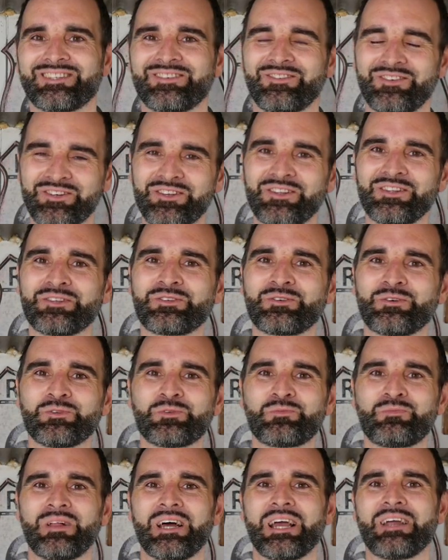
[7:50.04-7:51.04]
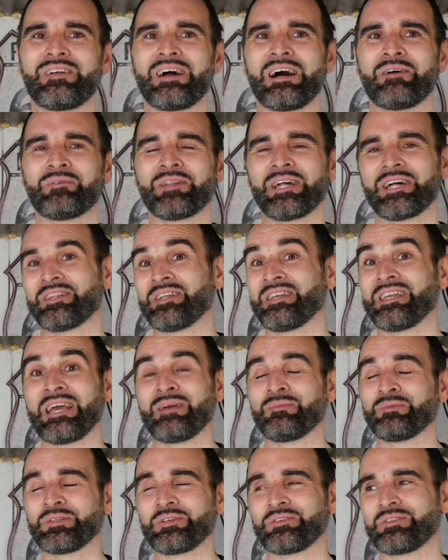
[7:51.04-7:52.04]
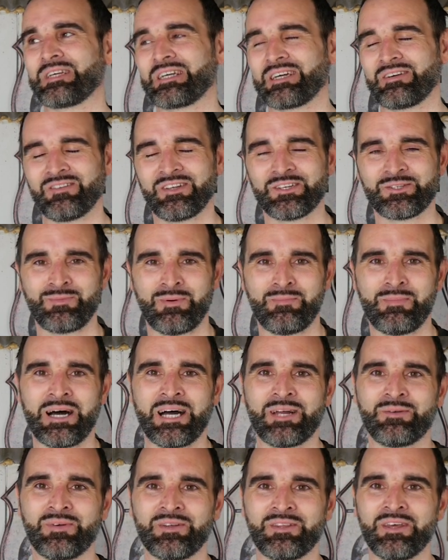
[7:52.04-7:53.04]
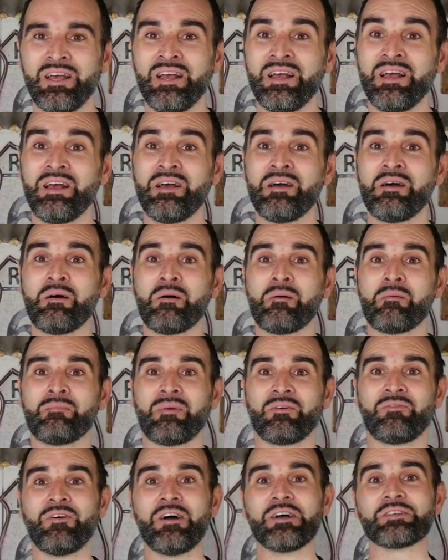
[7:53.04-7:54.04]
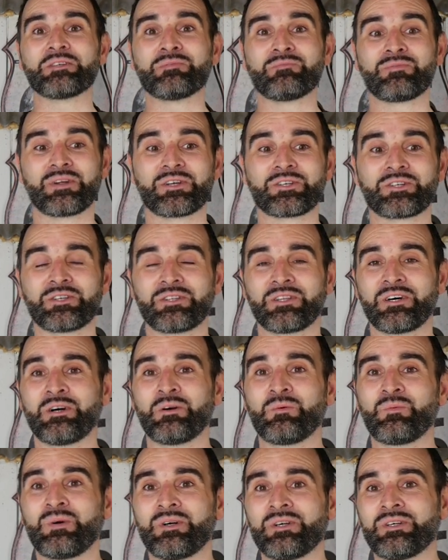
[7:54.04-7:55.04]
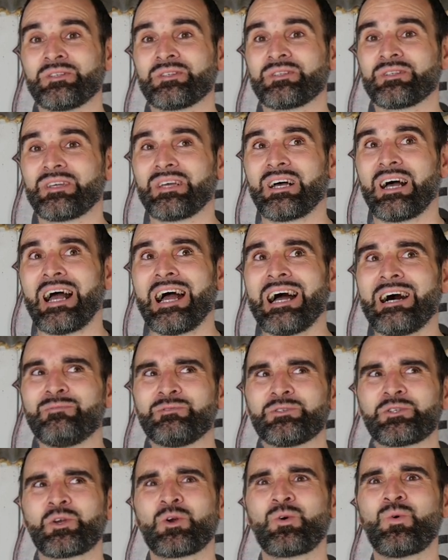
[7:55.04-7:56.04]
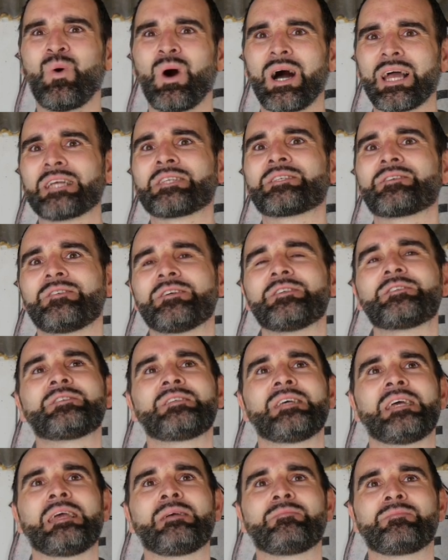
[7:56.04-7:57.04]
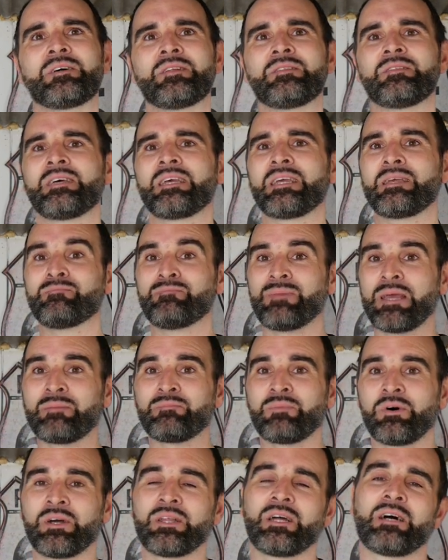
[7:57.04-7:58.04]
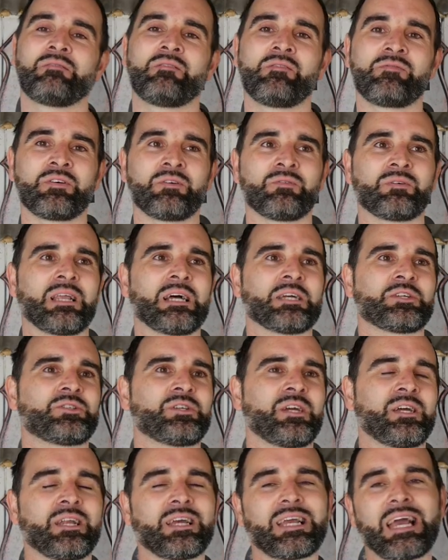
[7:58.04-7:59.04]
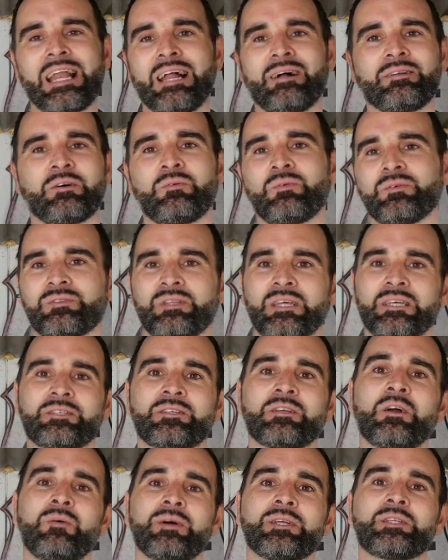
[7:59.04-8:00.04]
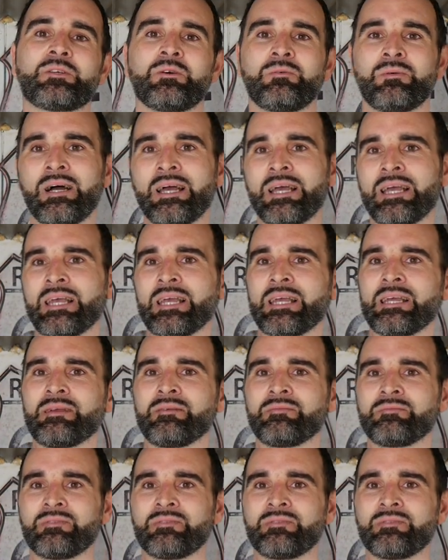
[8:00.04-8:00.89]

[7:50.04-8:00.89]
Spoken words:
So another tool to play around with that the neighbors will think I've lost my mind with. My first impression though was how much quieter it seemed than the big boy that I reviewed last year. And again, I don't want this to go into a